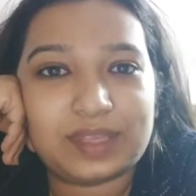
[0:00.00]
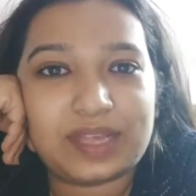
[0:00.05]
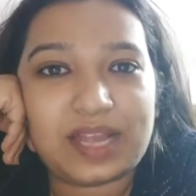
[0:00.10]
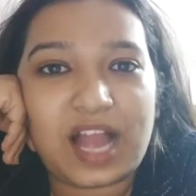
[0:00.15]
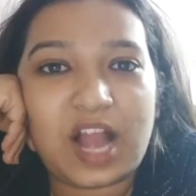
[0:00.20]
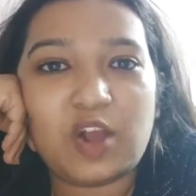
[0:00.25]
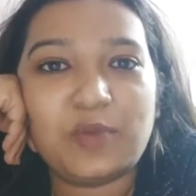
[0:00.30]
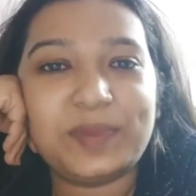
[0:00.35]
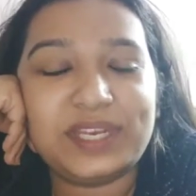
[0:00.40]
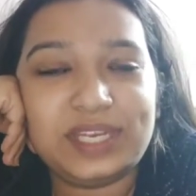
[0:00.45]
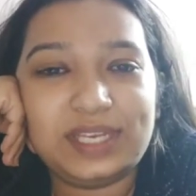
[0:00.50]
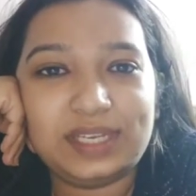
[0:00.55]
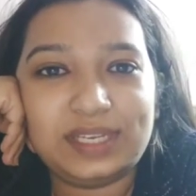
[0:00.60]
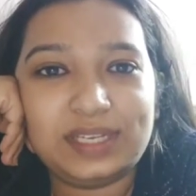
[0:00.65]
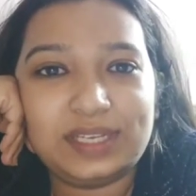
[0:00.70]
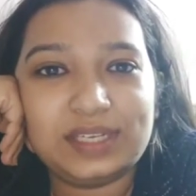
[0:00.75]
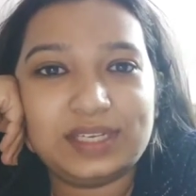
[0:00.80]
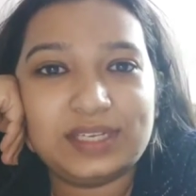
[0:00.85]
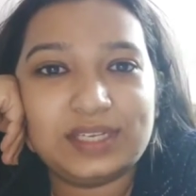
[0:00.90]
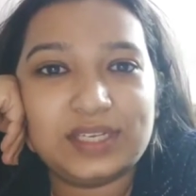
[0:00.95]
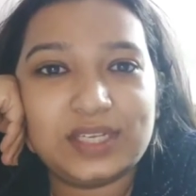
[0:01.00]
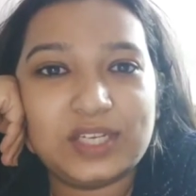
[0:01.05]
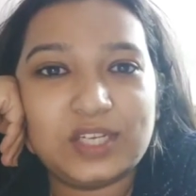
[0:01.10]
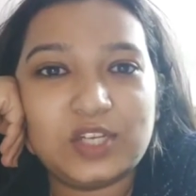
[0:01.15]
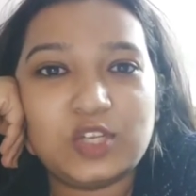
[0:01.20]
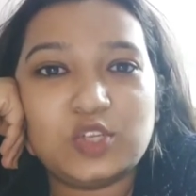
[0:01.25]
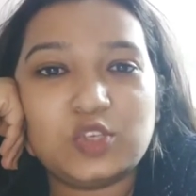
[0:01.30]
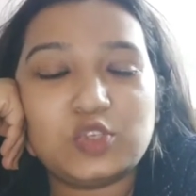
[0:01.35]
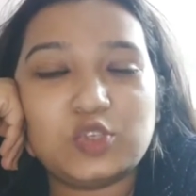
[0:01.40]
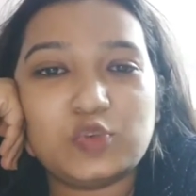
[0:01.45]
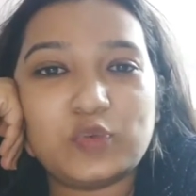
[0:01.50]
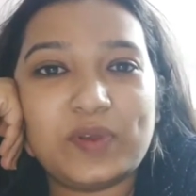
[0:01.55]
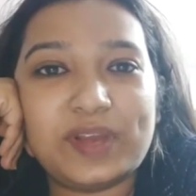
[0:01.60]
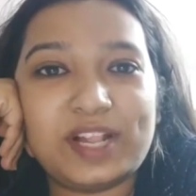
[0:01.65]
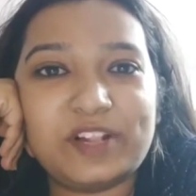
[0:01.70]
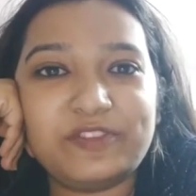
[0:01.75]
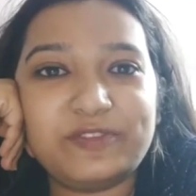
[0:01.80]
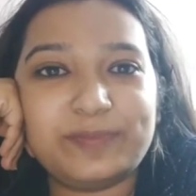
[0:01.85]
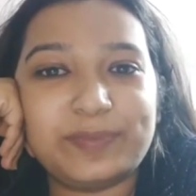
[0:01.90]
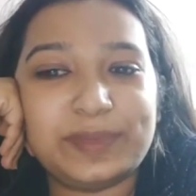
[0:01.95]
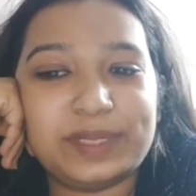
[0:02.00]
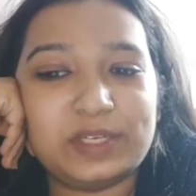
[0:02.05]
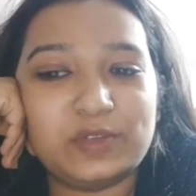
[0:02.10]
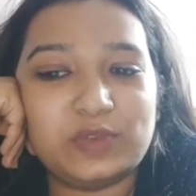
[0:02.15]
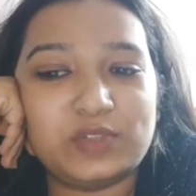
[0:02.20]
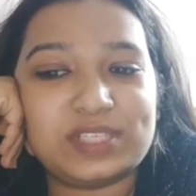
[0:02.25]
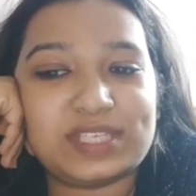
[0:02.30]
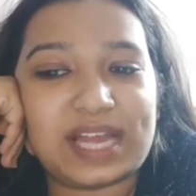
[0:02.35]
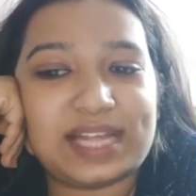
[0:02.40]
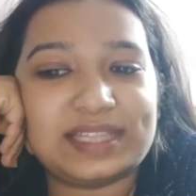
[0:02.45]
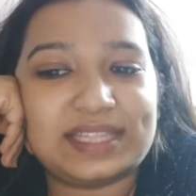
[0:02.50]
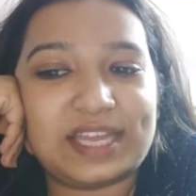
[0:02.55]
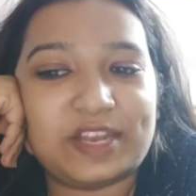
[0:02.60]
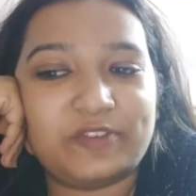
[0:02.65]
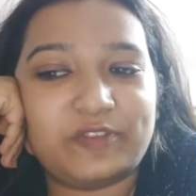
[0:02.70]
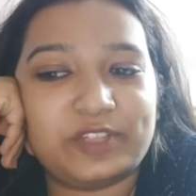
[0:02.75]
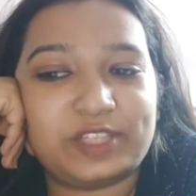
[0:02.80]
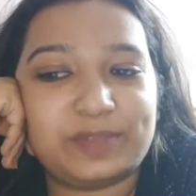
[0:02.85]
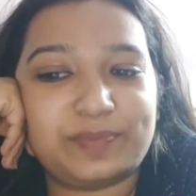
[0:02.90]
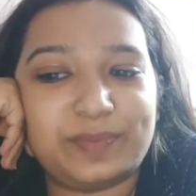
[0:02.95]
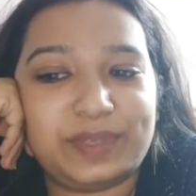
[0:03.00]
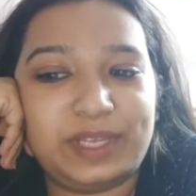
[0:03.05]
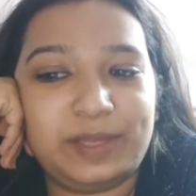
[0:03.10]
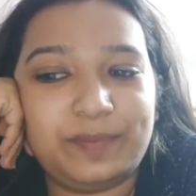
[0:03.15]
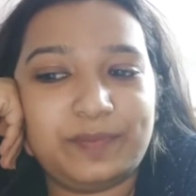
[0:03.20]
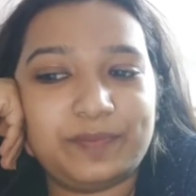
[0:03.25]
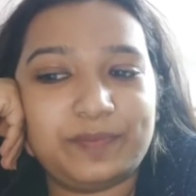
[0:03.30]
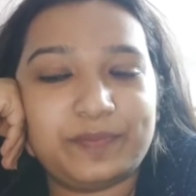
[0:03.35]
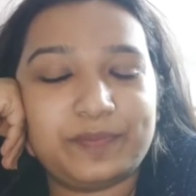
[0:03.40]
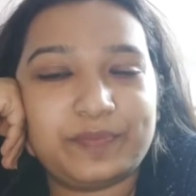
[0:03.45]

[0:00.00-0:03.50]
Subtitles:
How many? 12 balloons are there with me.